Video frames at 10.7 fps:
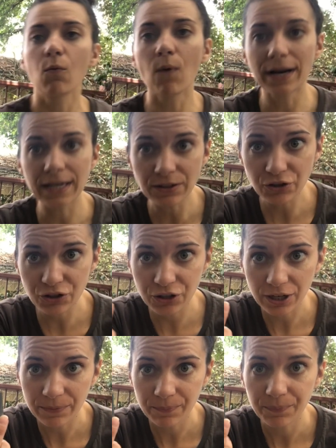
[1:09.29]
1-inch
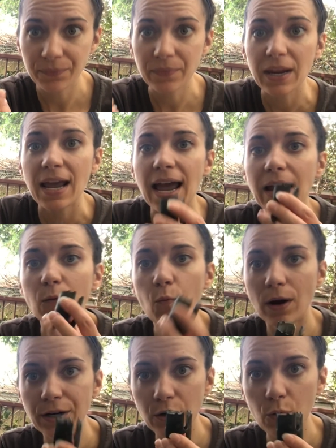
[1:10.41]
and
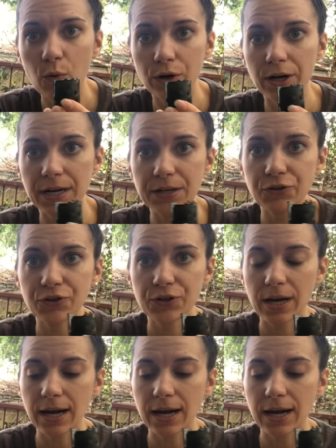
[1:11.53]
1 1/4 inch